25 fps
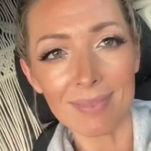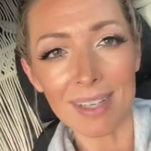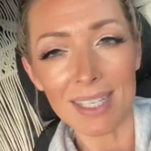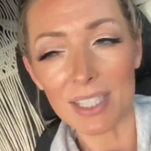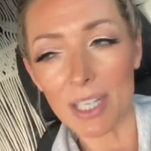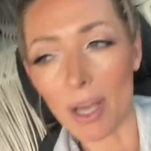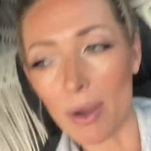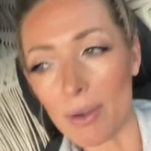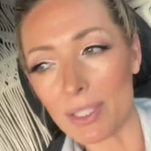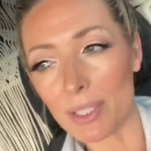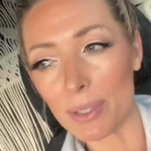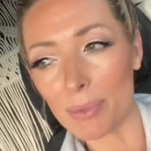It's
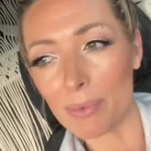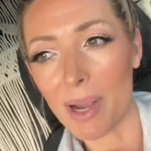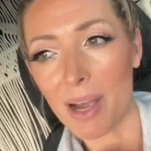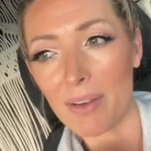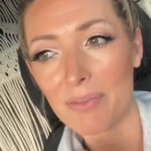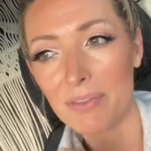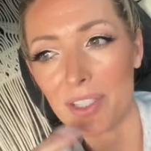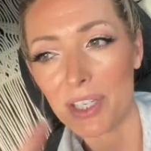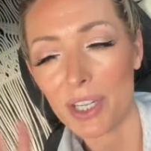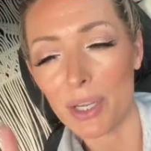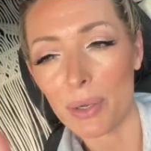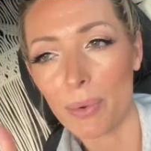always a
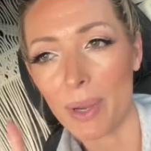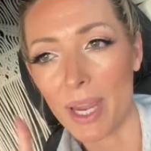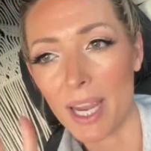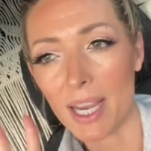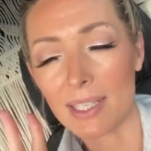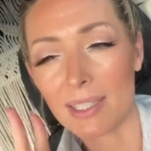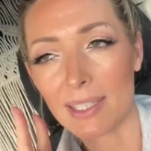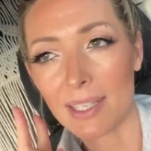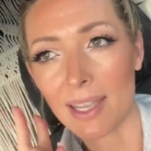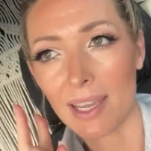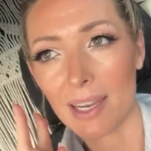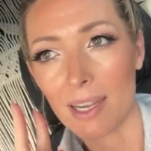rough 2
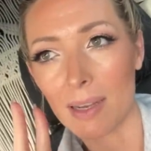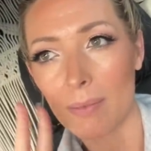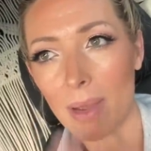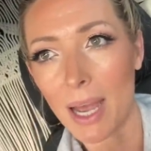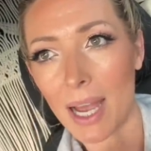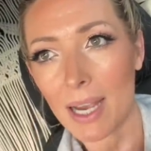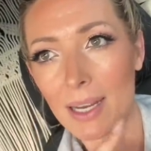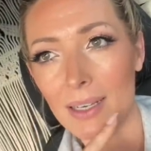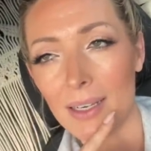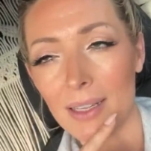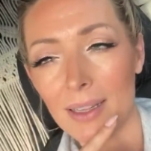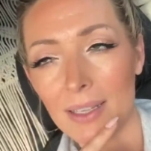weeks getting
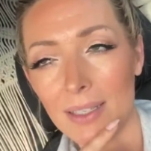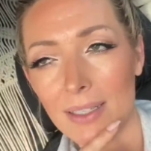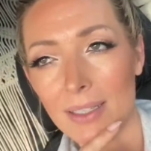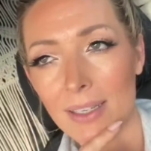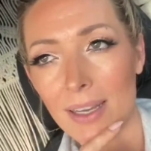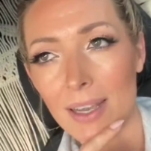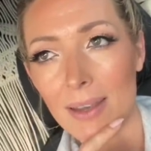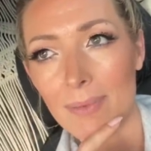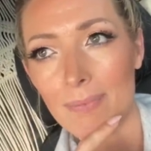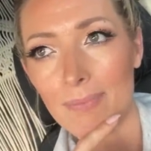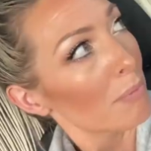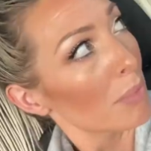back into the
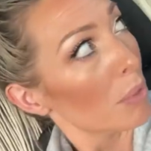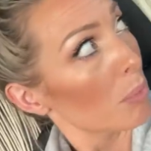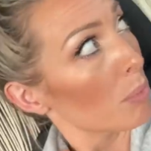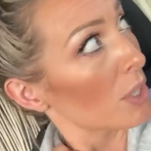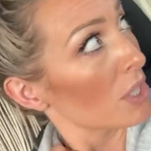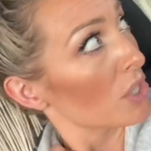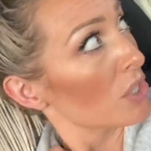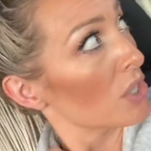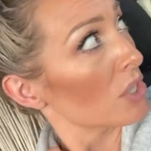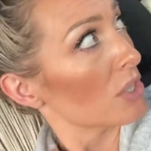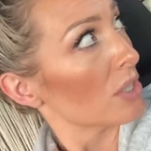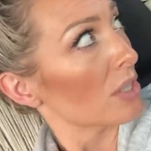gym. But
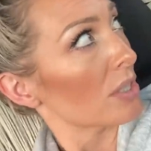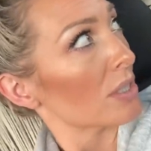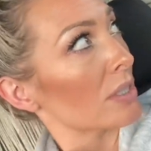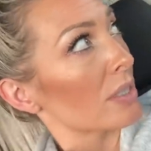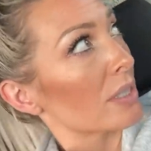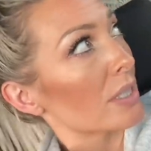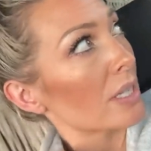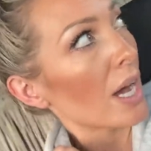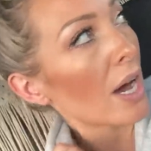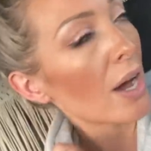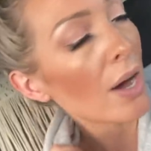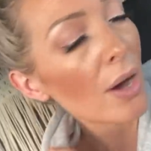once you just
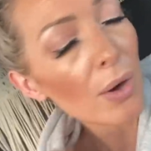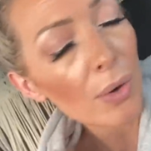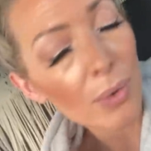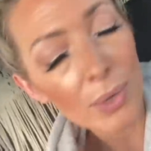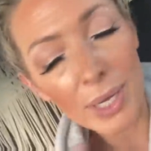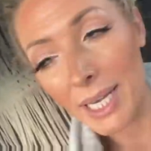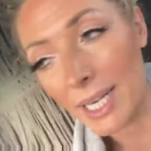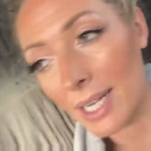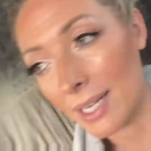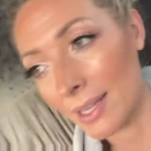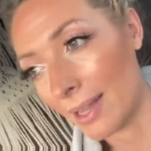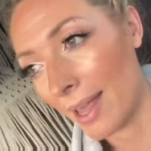go,
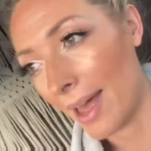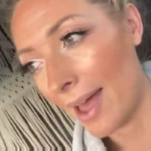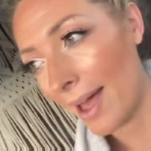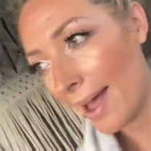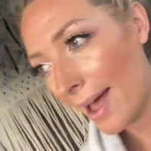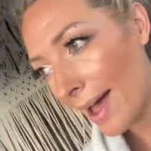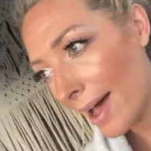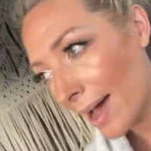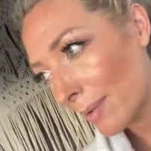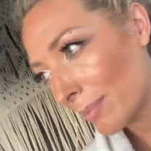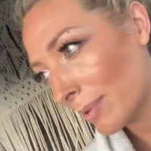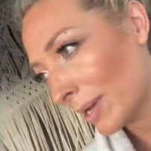get in the
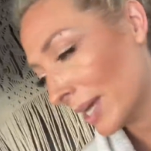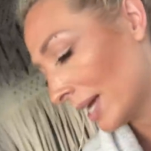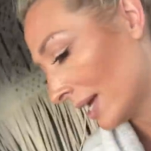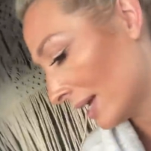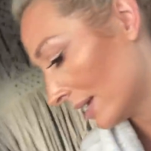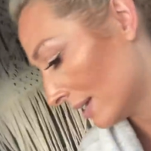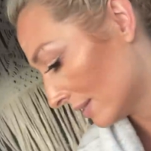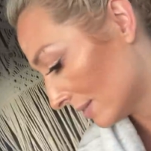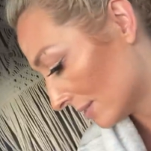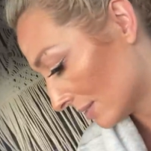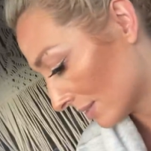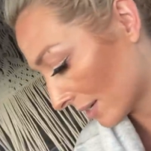
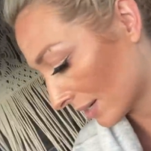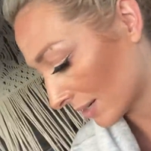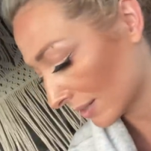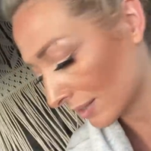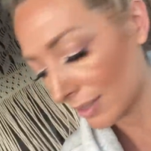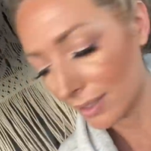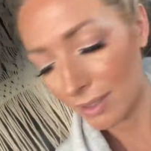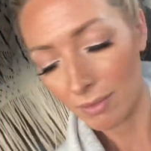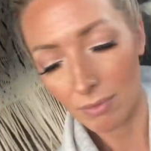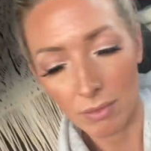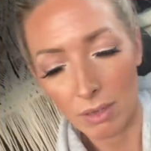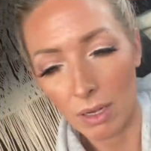habit, you start
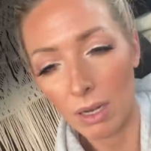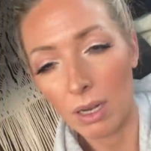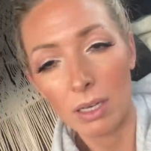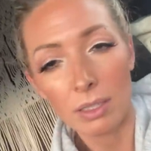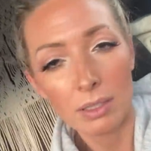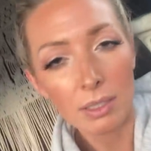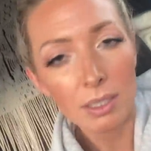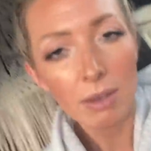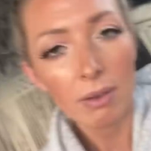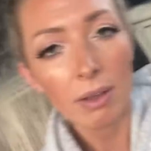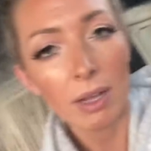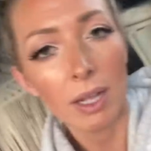like,
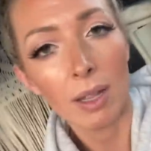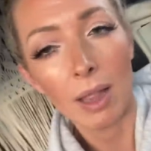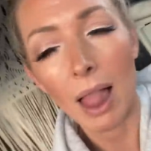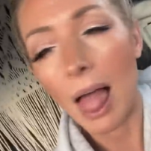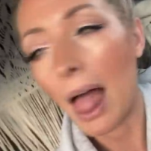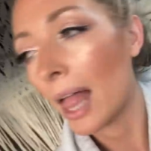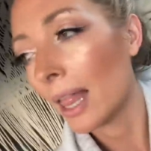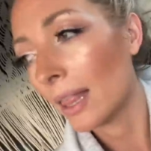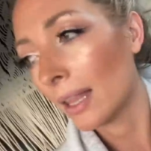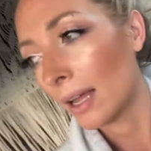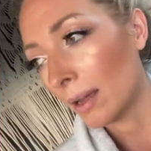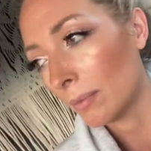one, two,
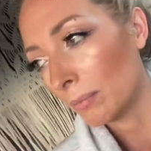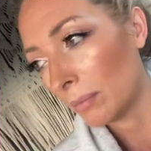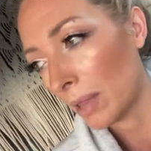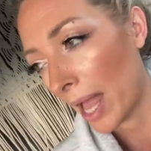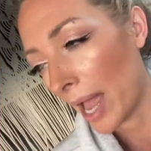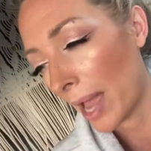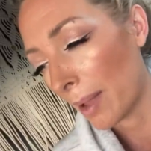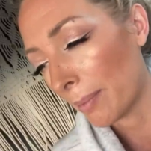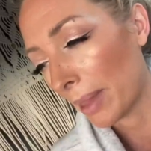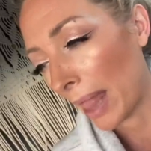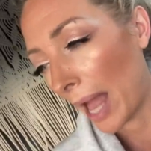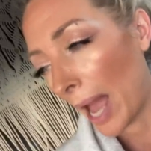blah, blah,
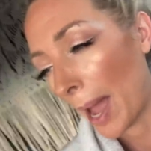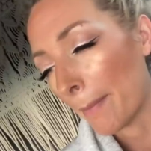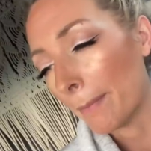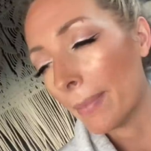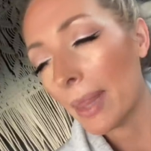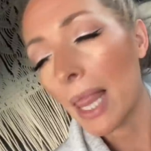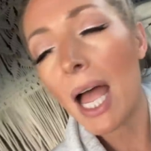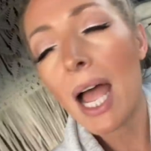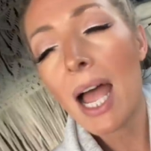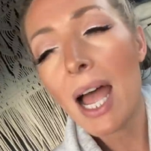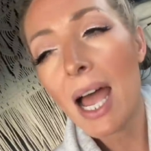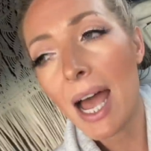blah, blah,
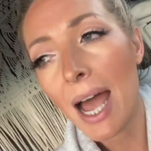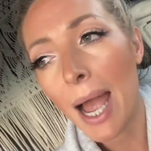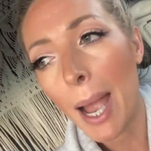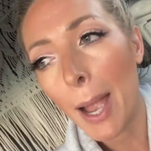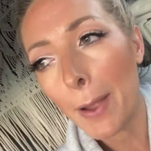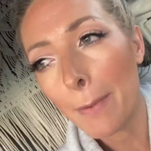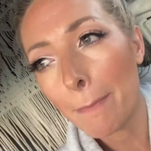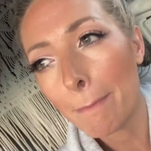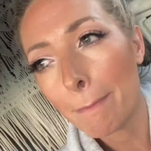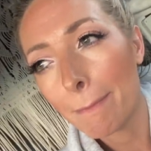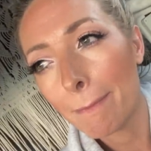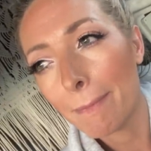blah.
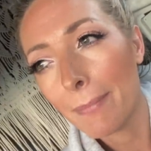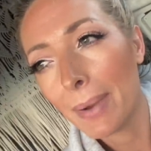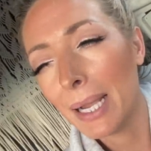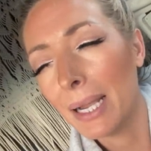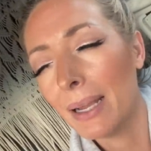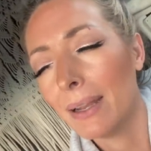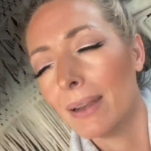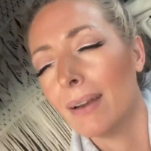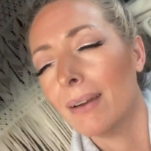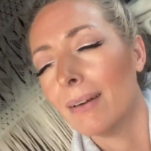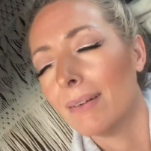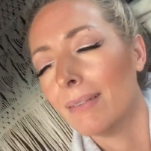I
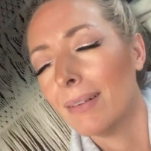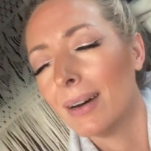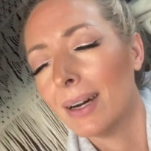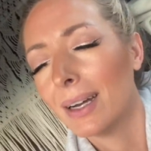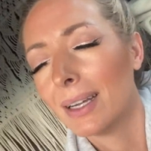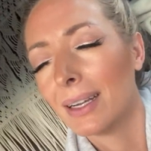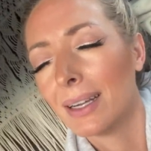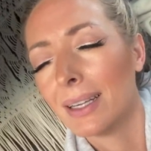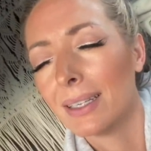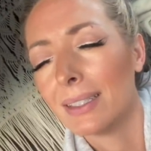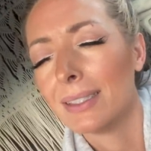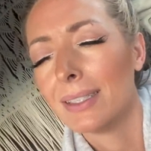don't
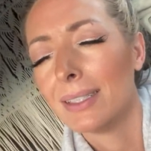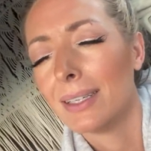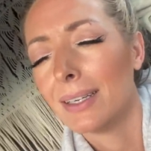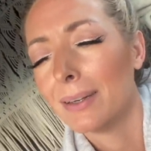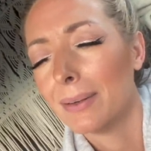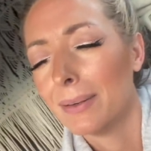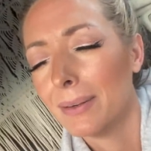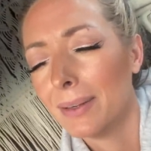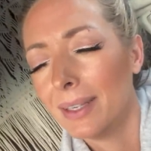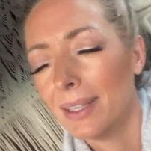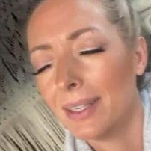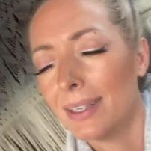want to do
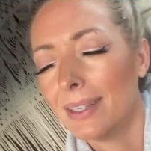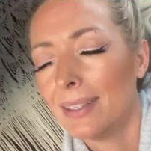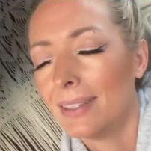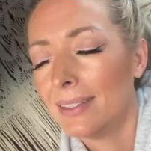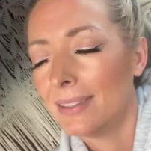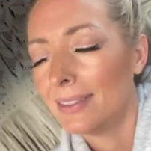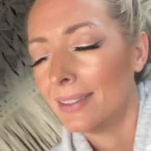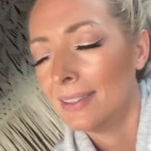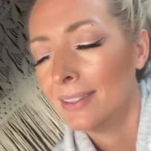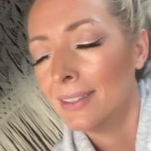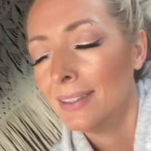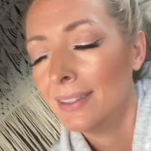
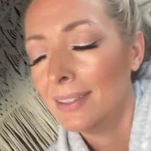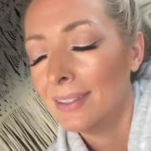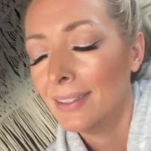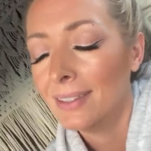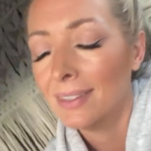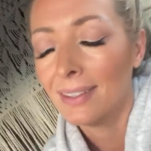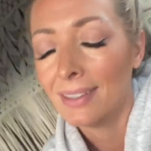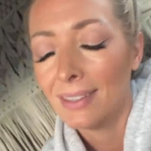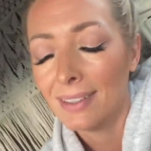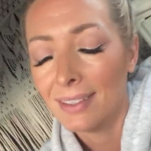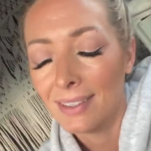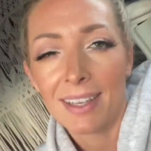
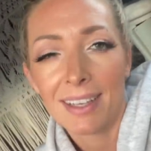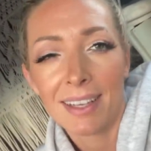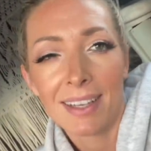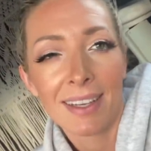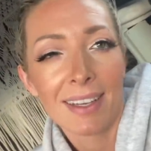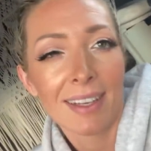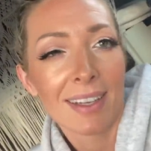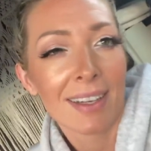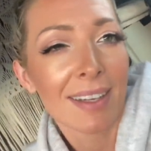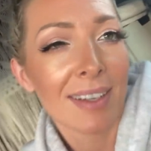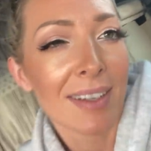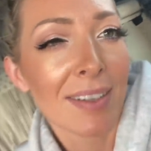
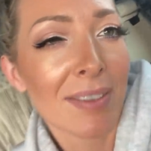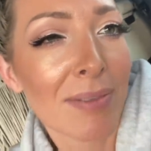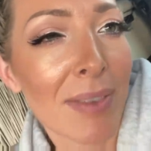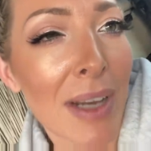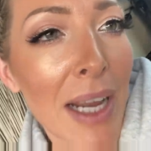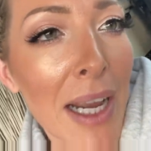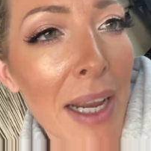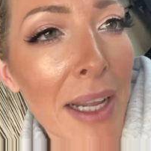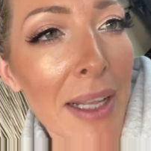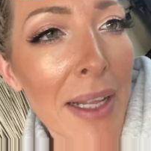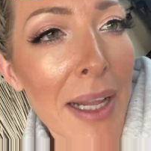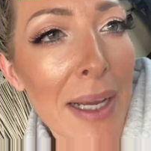that.
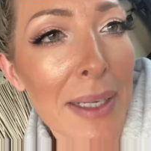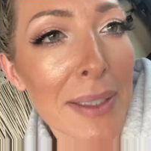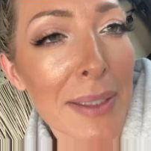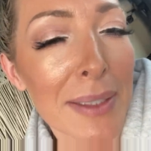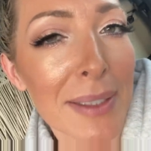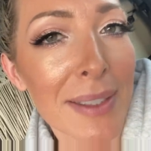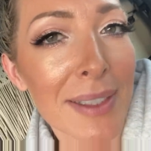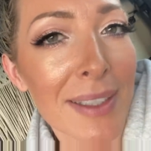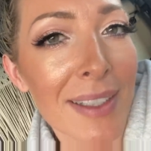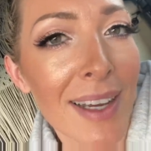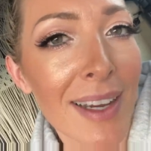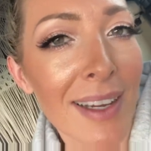My eyelash
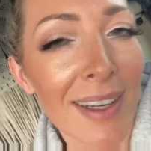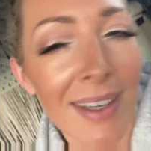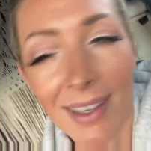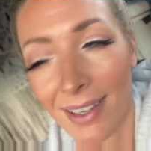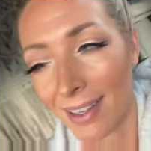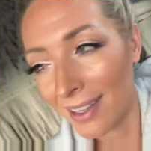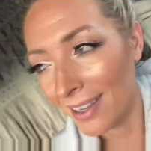is stuck.